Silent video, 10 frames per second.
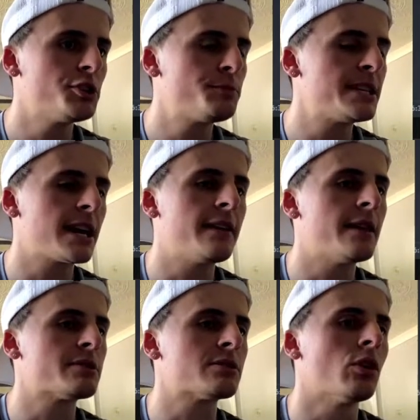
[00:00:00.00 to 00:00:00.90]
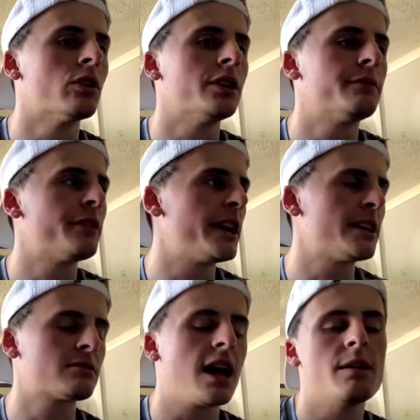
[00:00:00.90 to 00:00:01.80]
just be taking them slowly for the
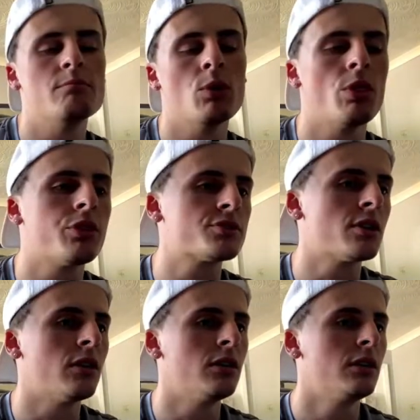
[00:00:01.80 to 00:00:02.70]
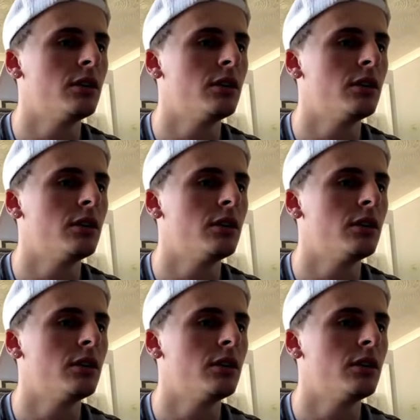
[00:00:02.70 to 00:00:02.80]
next like month or so.